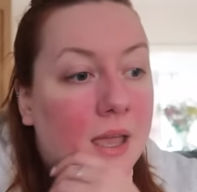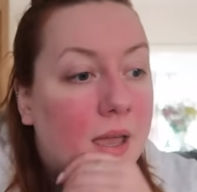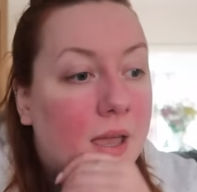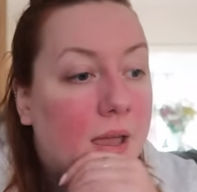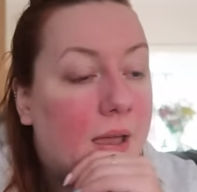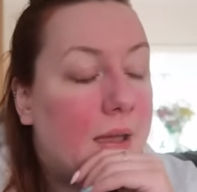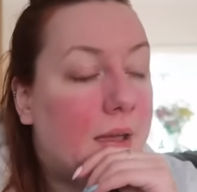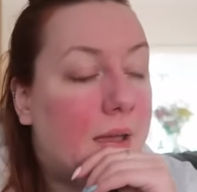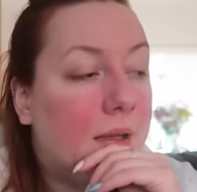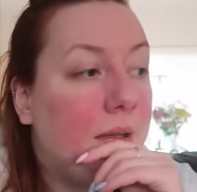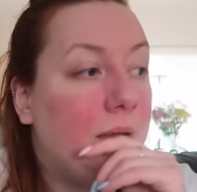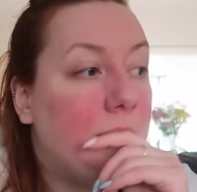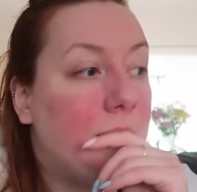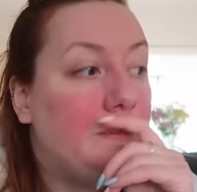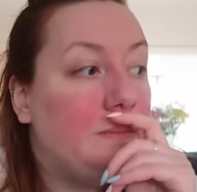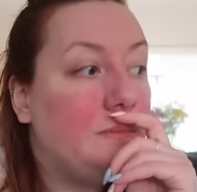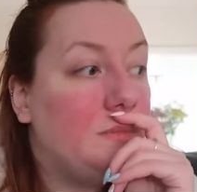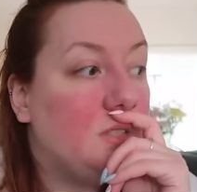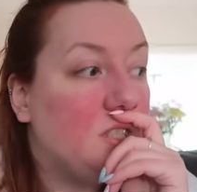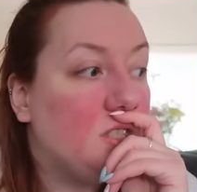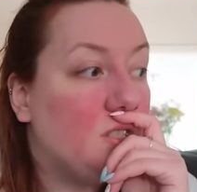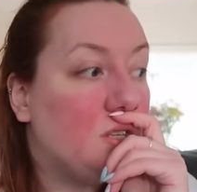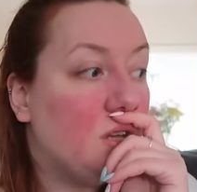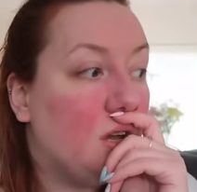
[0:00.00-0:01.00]

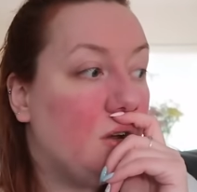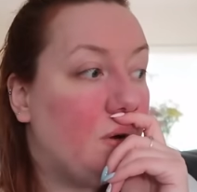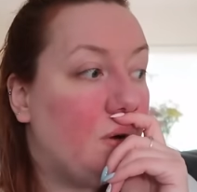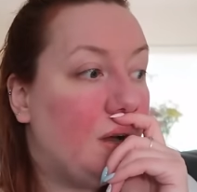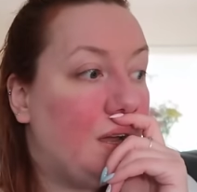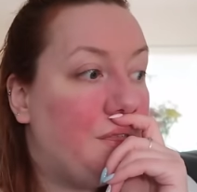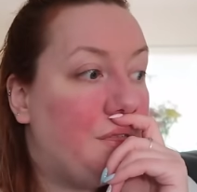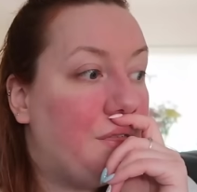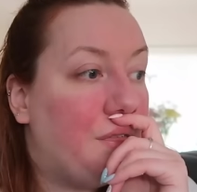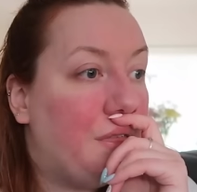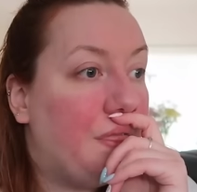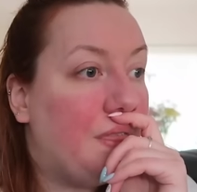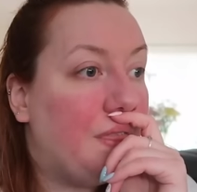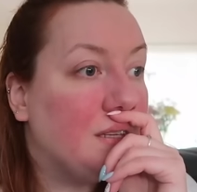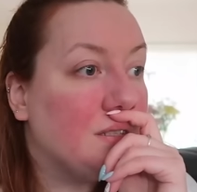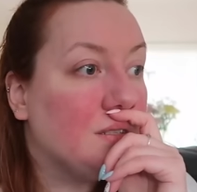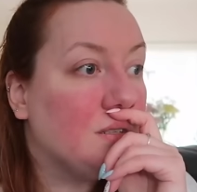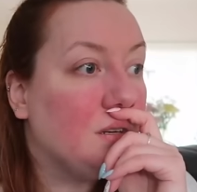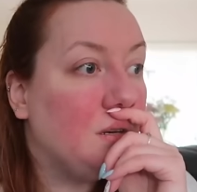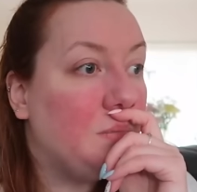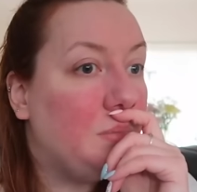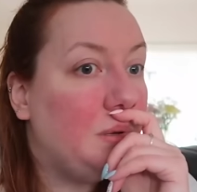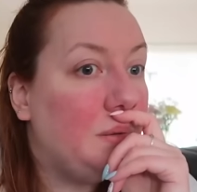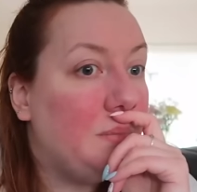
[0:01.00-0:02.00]
Um, so I think
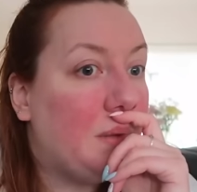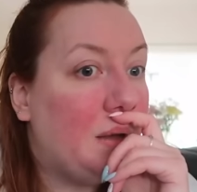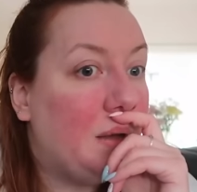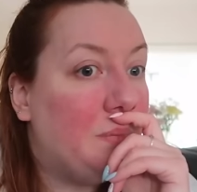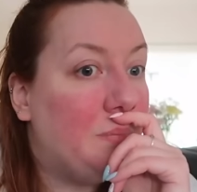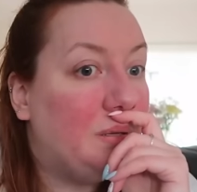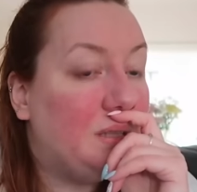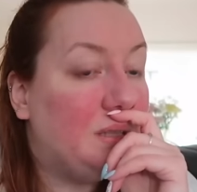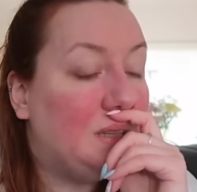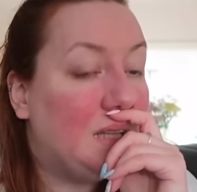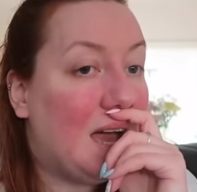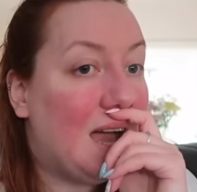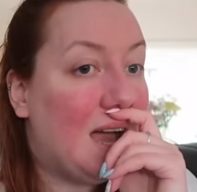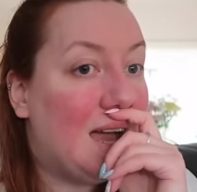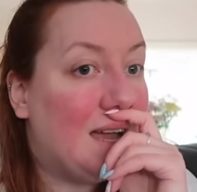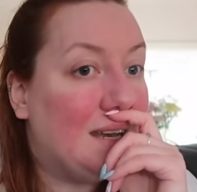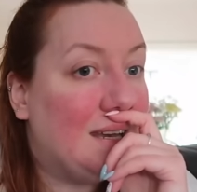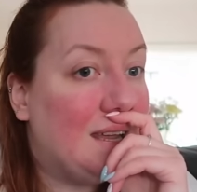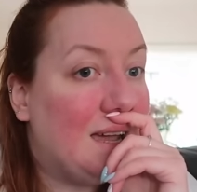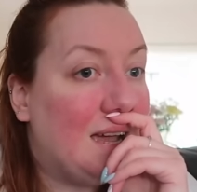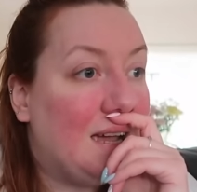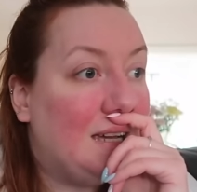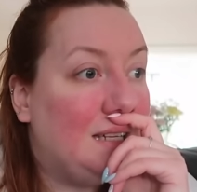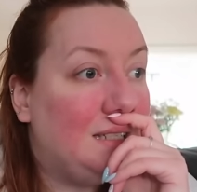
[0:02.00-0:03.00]
that's going to be my
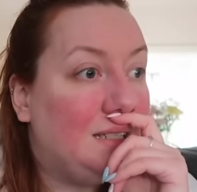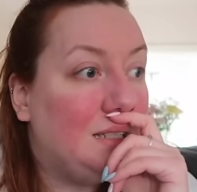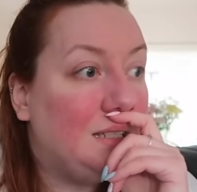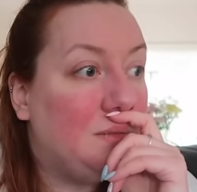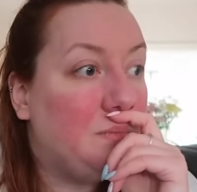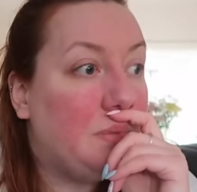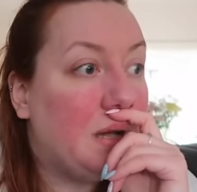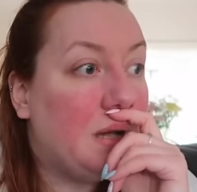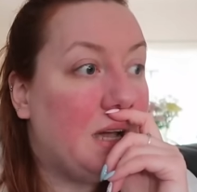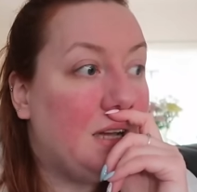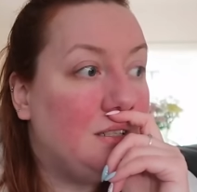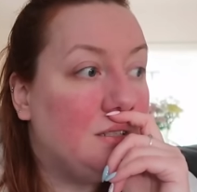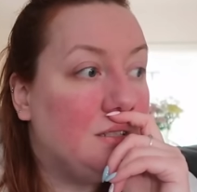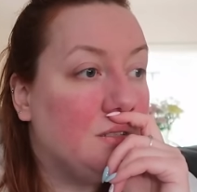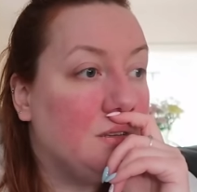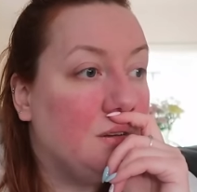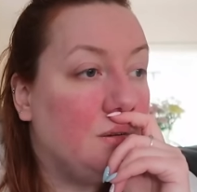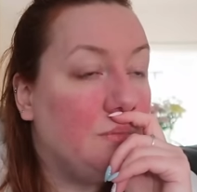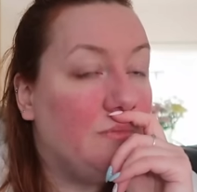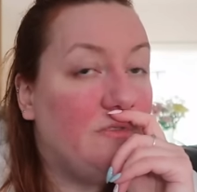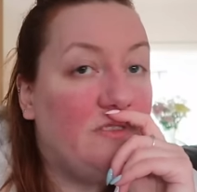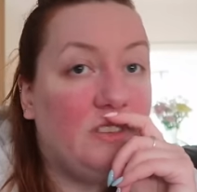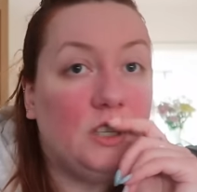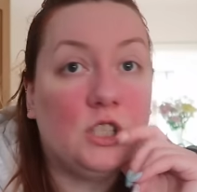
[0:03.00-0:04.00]
plan. I did buy
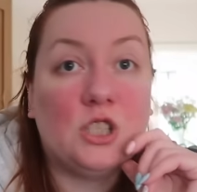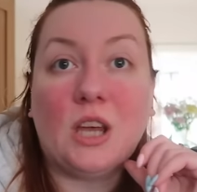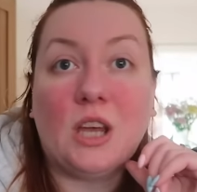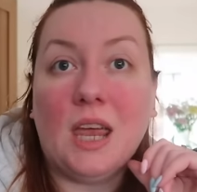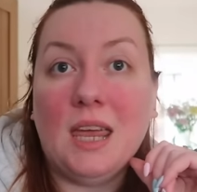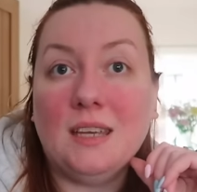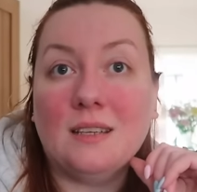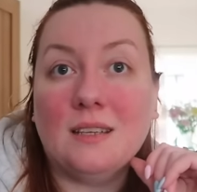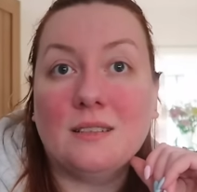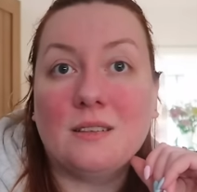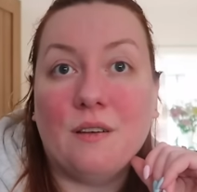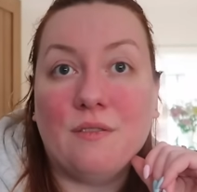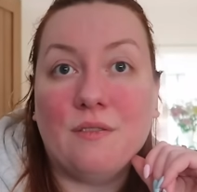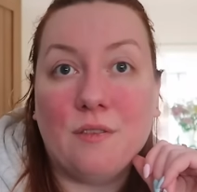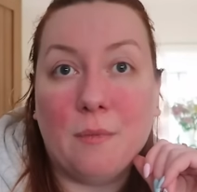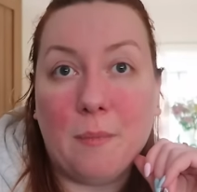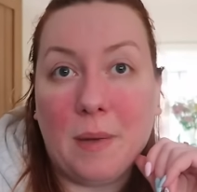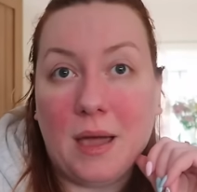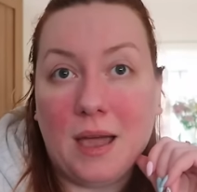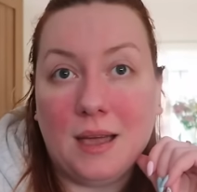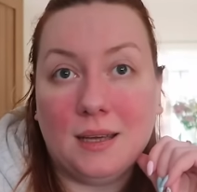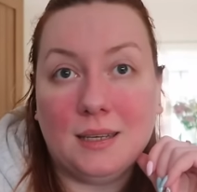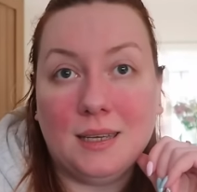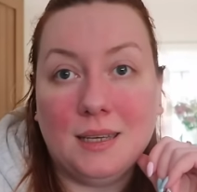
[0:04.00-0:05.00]
some fish cakes off the
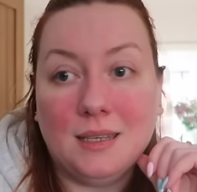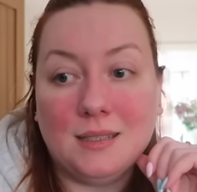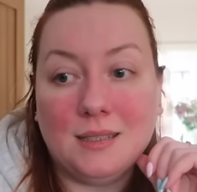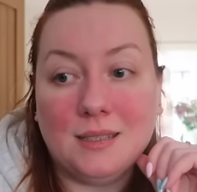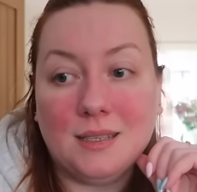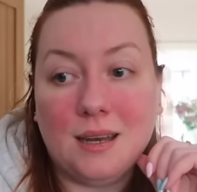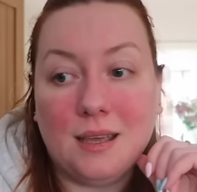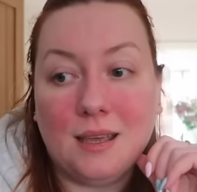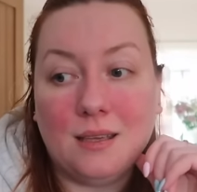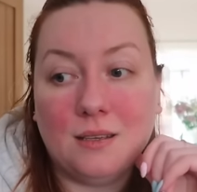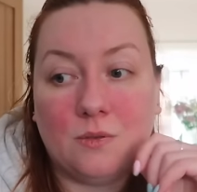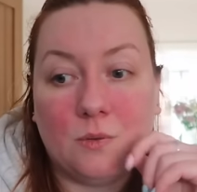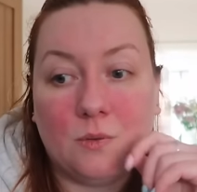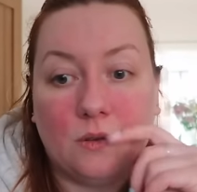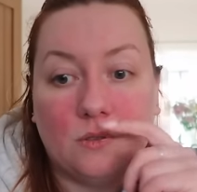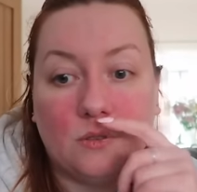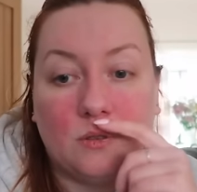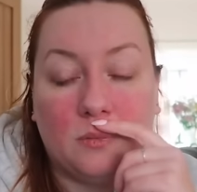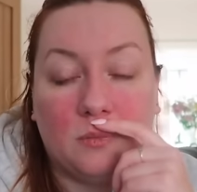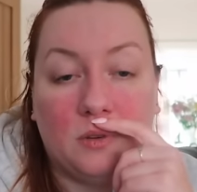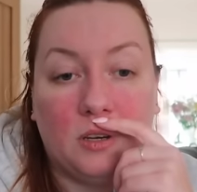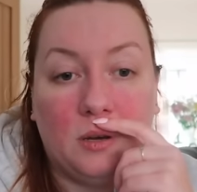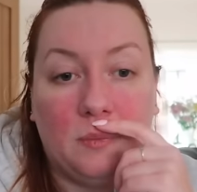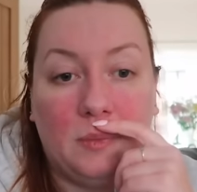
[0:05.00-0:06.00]
market today as well.
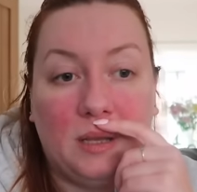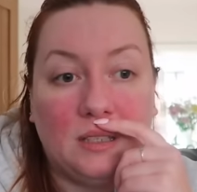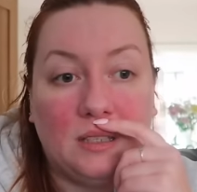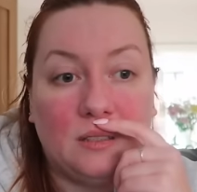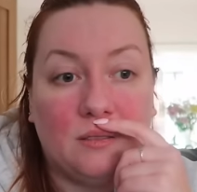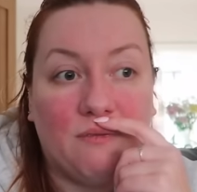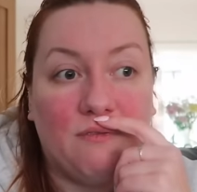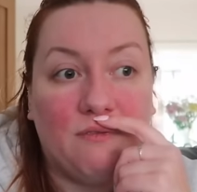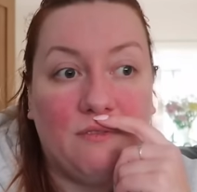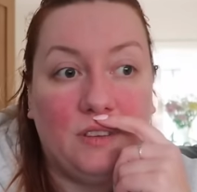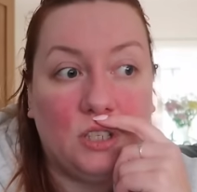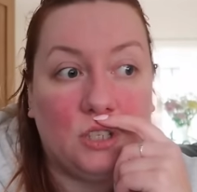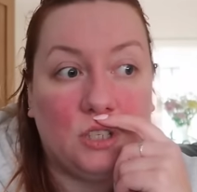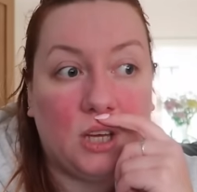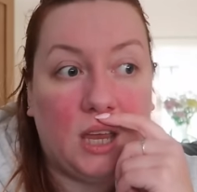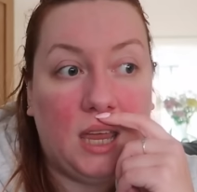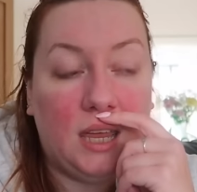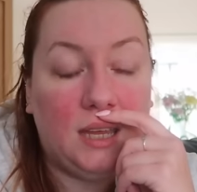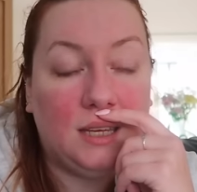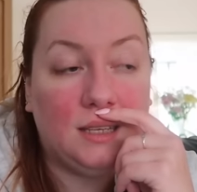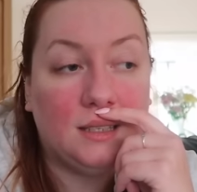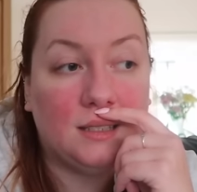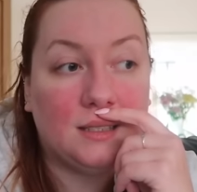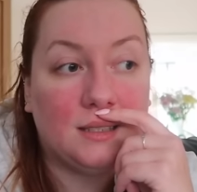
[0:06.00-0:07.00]
So I'm going to make some fish
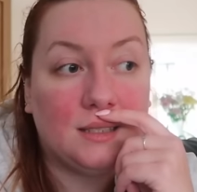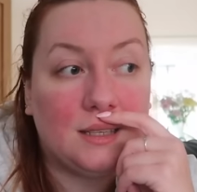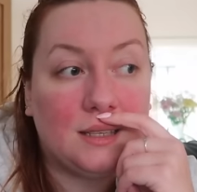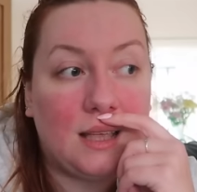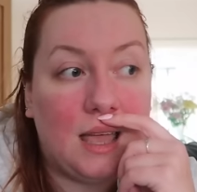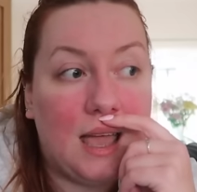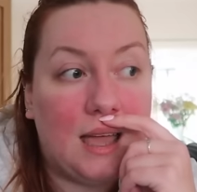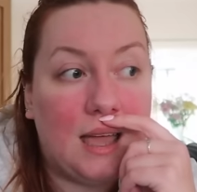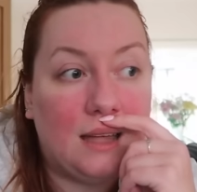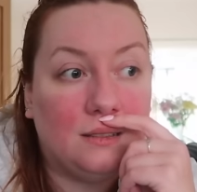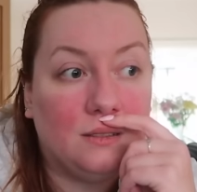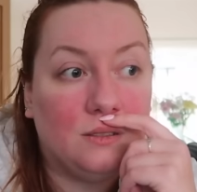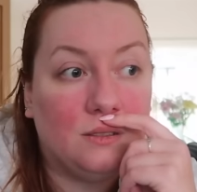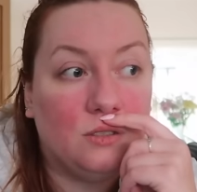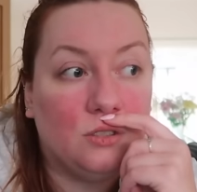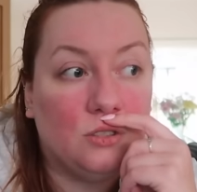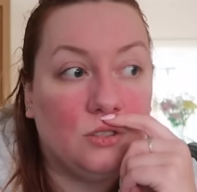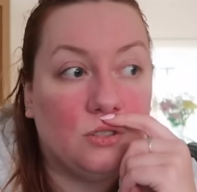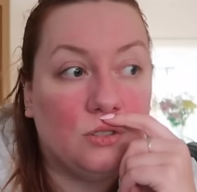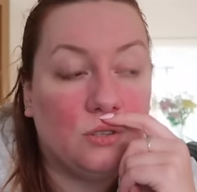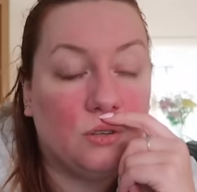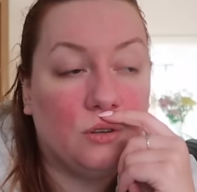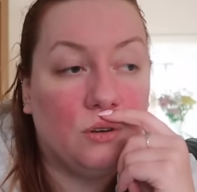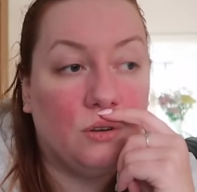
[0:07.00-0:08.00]
cakes and
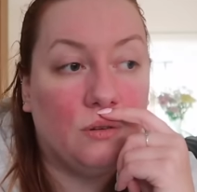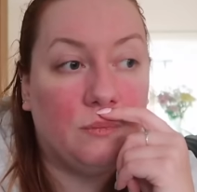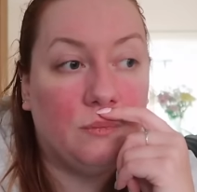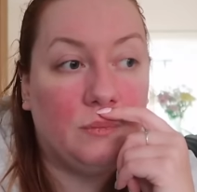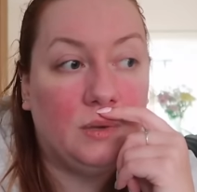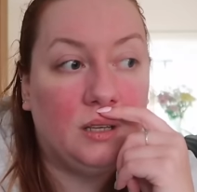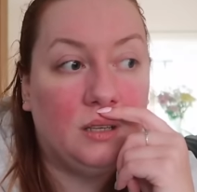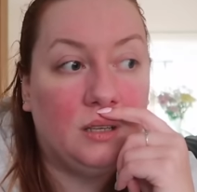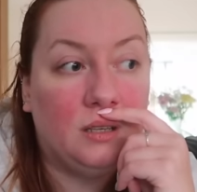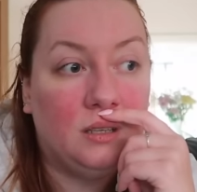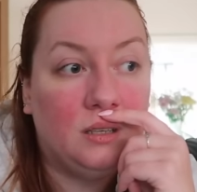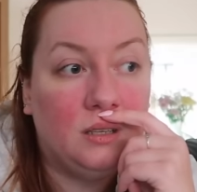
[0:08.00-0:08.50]
some